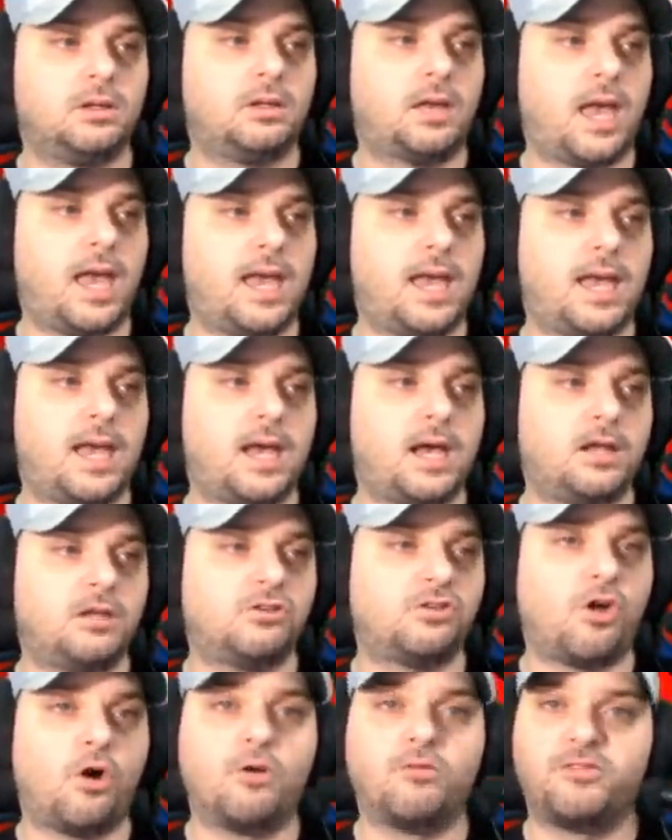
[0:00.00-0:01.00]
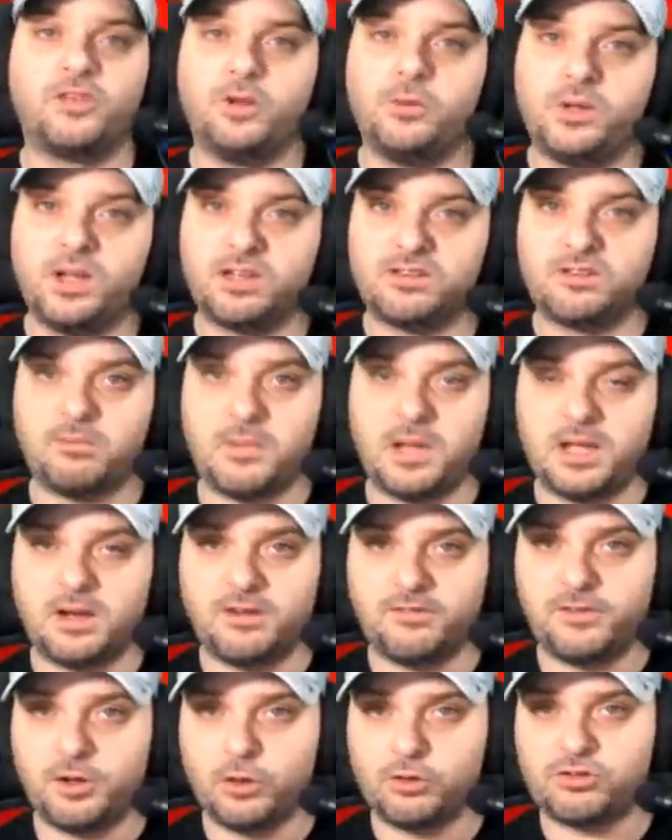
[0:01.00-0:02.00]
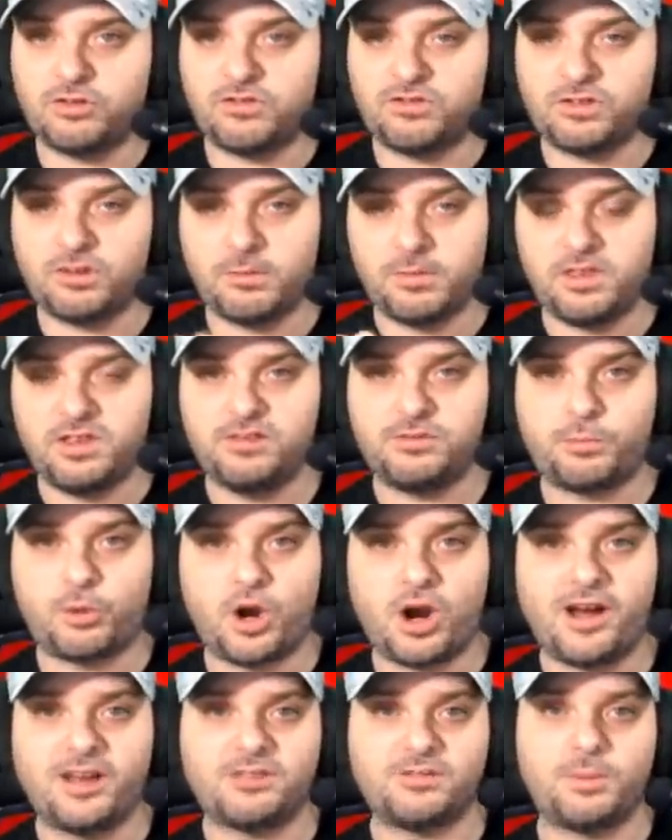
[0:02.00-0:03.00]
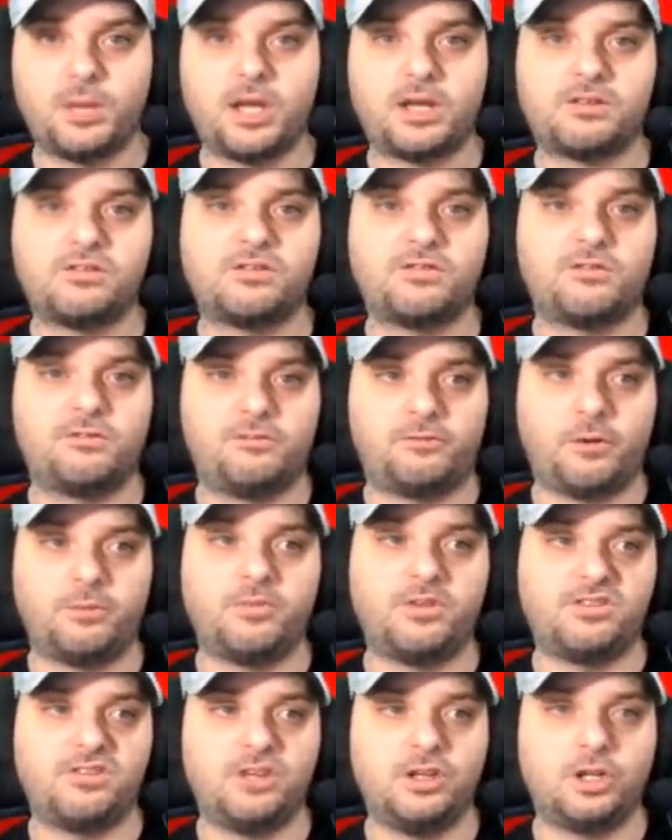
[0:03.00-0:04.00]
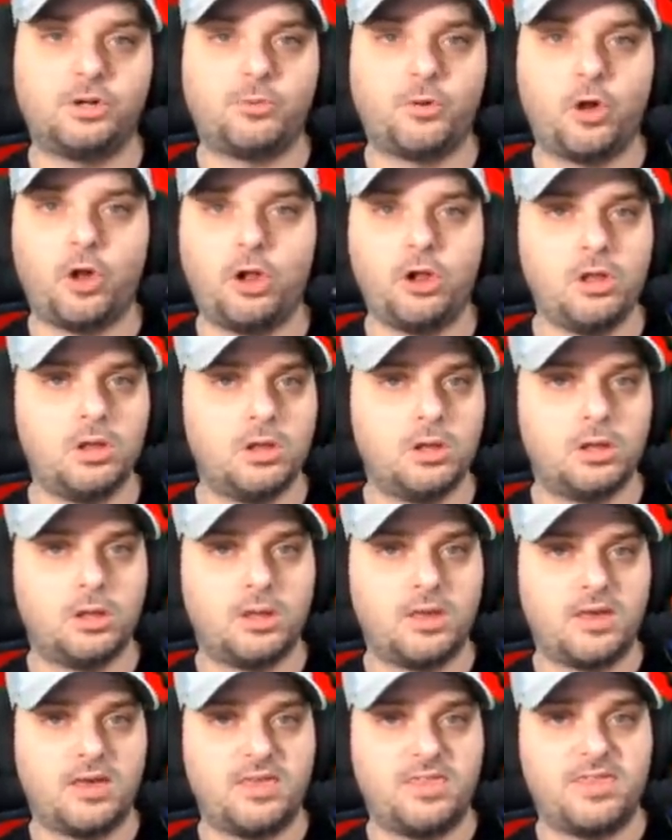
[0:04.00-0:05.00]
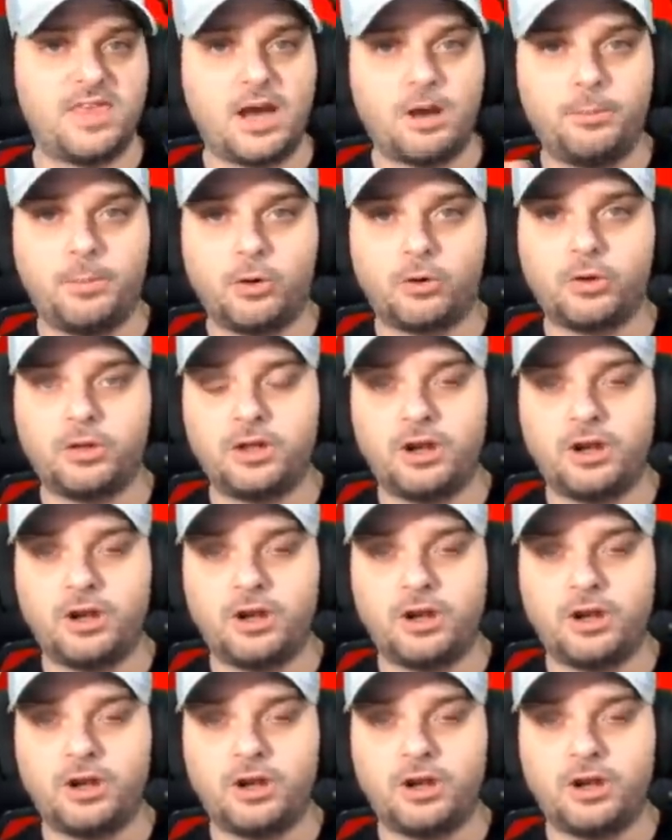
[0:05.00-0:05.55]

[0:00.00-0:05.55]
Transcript: And hopefully we can get some interviews of some of these prospects from the Senior Bowl. That would be really